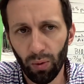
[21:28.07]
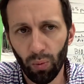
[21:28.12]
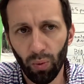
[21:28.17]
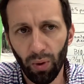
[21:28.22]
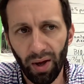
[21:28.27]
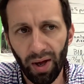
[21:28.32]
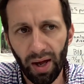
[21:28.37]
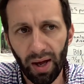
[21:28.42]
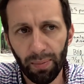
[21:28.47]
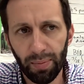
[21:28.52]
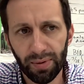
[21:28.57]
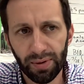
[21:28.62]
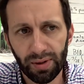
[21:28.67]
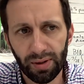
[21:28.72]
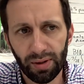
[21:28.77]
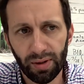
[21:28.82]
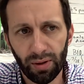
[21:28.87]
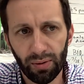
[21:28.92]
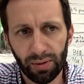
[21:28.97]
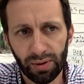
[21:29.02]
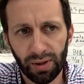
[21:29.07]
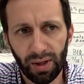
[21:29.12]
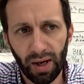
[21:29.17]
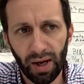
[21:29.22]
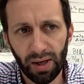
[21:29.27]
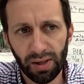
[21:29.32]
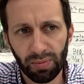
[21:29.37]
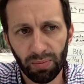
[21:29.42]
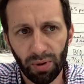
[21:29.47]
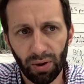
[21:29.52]
what happens to those
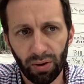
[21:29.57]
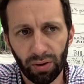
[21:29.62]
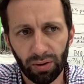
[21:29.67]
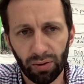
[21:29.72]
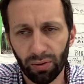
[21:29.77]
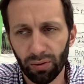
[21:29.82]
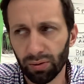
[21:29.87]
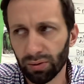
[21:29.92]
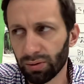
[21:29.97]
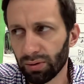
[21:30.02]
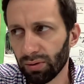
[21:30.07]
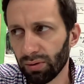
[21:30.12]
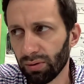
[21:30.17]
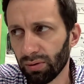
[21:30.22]
gas molecules?